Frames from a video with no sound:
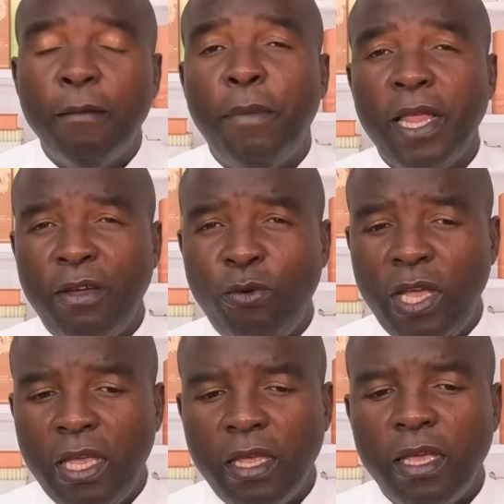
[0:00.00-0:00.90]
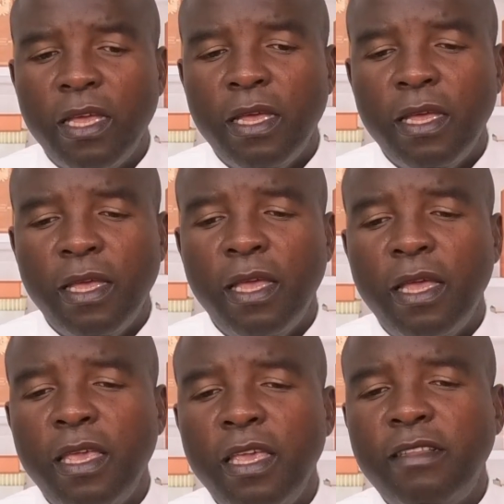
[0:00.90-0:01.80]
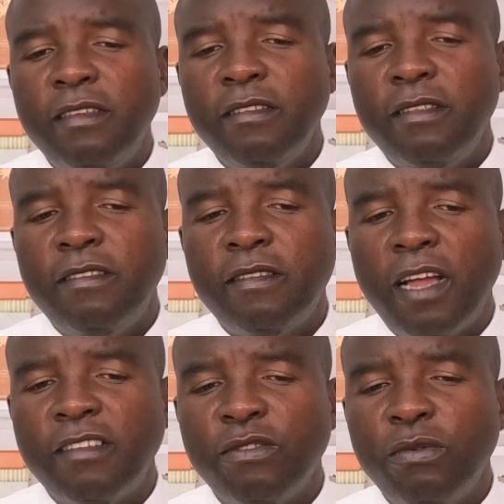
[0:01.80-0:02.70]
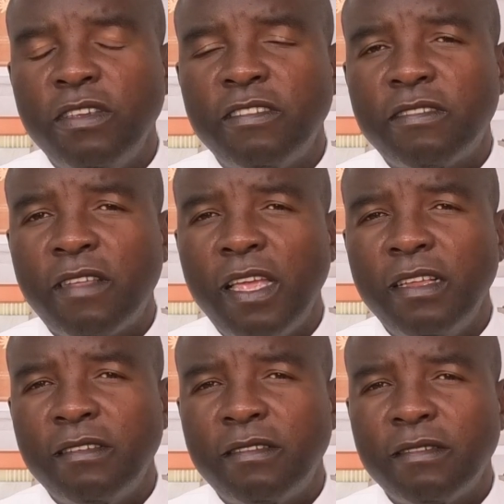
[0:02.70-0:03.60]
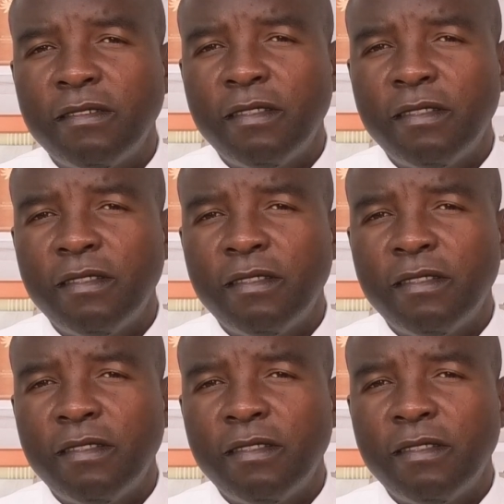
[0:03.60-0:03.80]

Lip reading: By the way, this article is signed